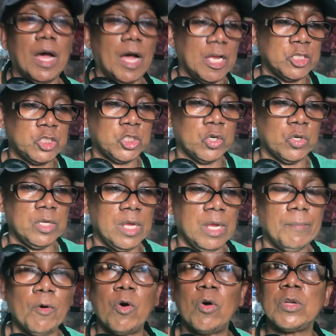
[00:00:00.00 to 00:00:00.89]
I showed
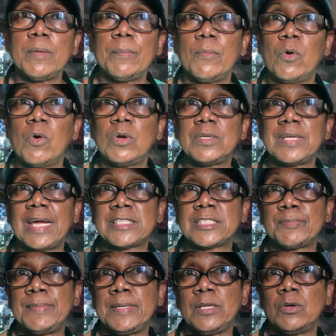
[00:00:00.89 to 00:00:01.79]
him all the mold
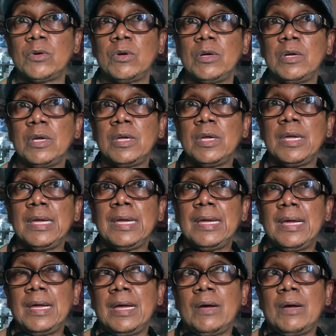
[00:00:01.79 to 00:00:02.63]
that's below. Mm-hmm.